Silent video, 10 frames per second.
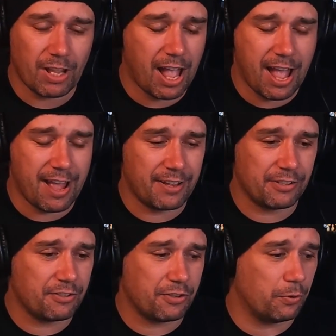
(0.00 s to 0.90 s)

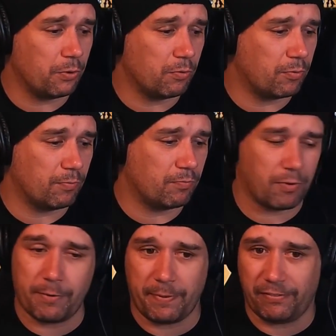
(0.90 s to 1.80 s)
And your
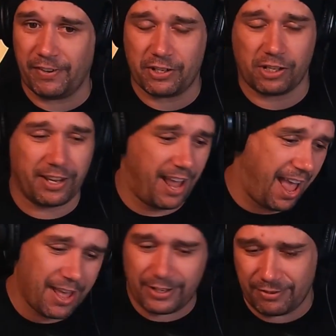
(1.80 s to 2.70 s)
Real Big Fish, like
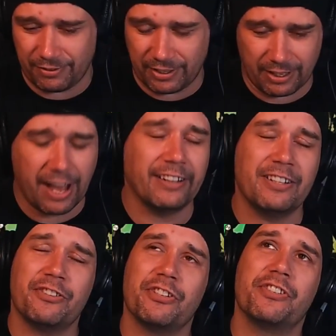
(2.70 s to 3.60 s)
anything. And
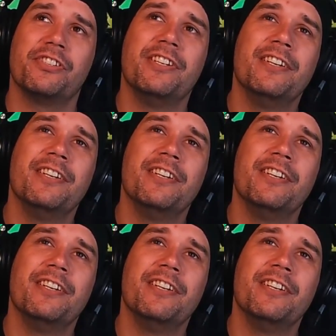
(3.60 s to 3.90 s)
it just...